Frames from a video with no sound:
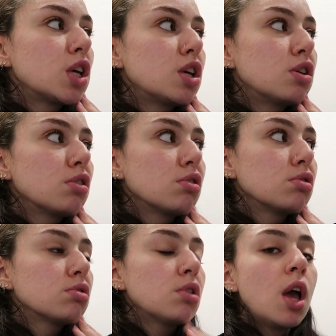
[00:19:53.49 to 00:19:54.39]

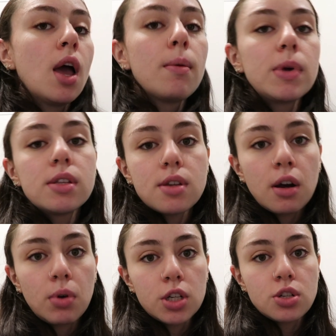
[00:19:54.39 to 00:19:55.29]
Yeah. Me and
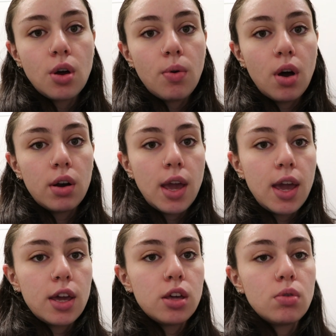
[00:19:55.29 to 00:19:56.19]
Zach wanted to go on
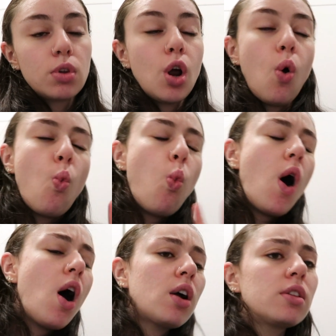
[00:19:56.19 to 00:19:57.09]
a cute little
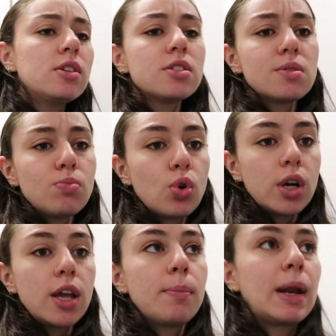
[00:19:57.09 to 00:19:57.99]
walk this morning,